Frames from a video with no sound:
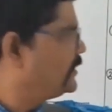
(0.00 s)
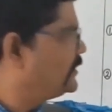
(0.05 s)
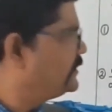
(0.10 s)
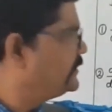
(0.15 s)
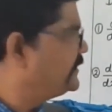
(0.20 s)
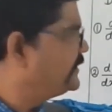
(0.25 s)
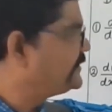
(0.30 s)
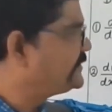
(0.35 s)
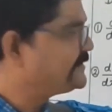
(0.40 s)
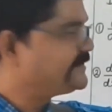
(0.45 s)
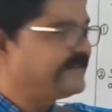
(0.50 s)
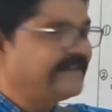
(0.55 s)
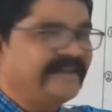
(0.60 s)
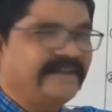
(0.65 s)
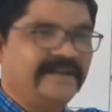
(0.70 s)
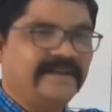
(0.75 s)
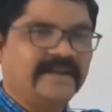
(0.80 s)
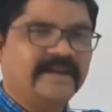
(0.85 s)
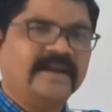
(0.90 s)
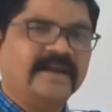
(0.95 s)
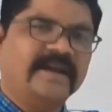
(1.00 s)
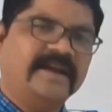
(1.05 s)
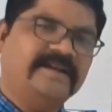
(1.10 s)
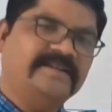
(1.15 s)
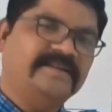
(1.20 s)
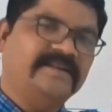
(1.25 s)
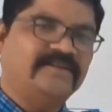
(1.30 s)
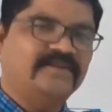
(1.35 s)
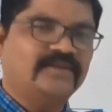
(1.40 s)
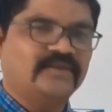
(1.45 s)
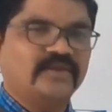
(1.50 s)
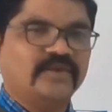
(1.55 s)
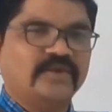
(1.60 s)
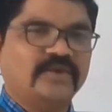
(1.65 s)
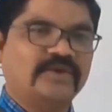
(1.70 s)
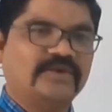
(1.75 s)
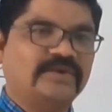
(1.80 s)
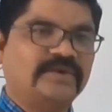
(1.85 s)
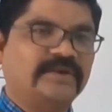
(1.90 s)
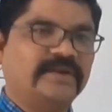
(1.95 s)
This C has its
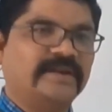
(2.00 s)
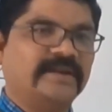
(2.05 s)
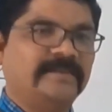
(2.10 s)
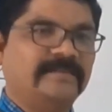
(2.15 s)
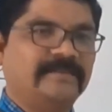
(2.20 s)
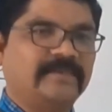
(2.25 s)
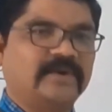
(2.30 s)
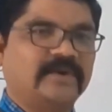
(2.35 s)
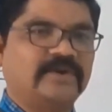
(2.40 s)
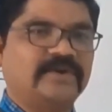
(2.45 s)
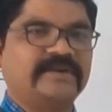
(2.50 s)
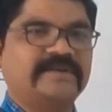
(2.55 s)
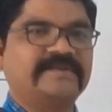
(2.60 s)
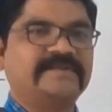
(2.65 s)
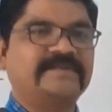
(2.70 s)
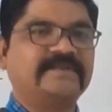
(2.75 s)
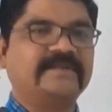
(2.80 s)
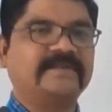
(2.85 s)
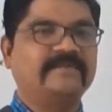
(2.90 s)
own importance